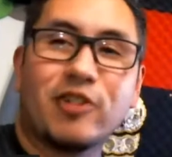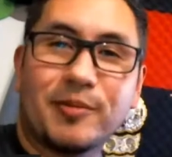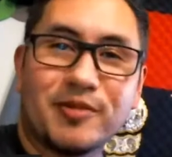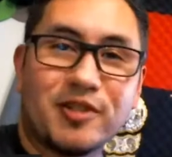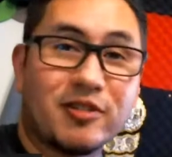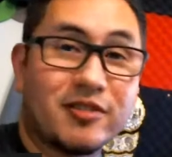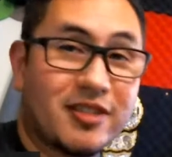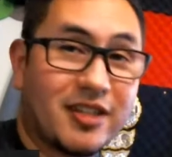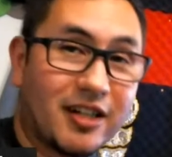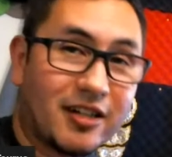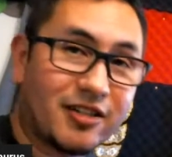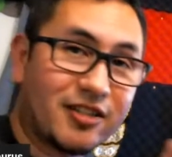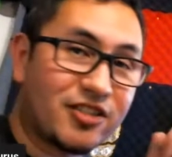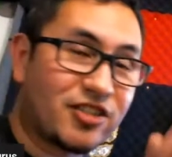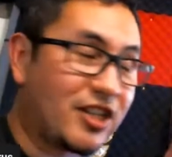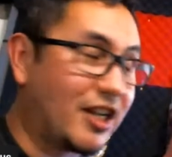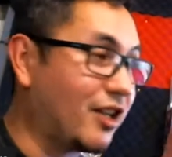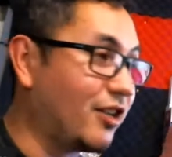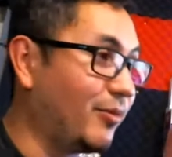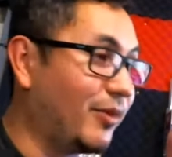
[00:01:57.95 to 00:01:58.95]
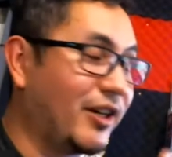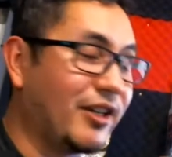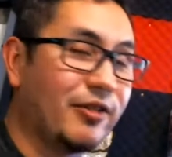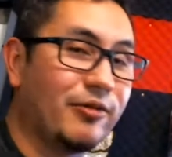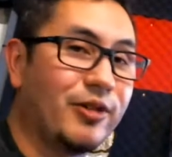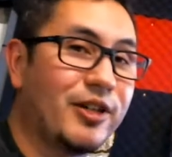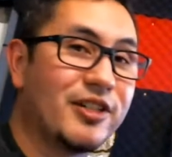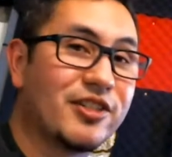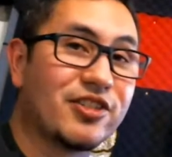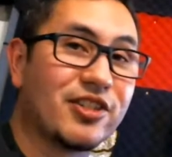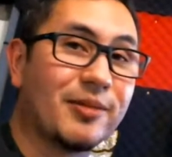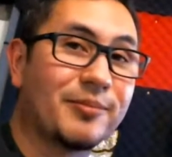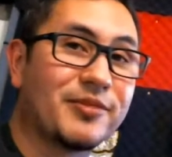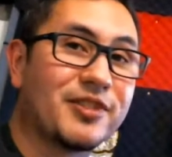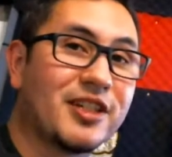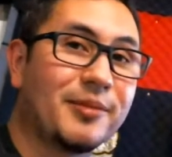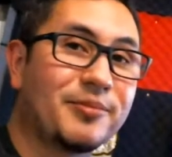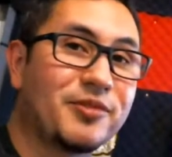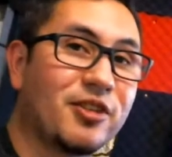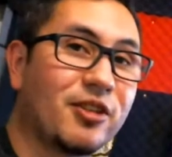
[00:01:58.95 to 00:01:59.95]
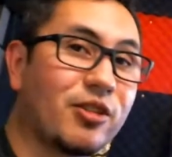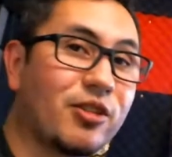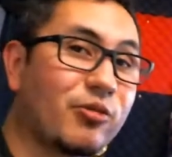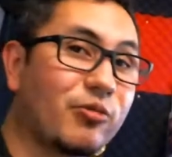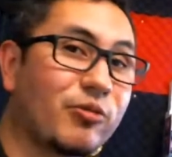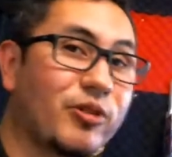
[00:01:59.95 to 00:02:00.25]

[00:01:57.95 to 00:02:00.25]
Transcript: Crypto Tech channel, by the way, jumped up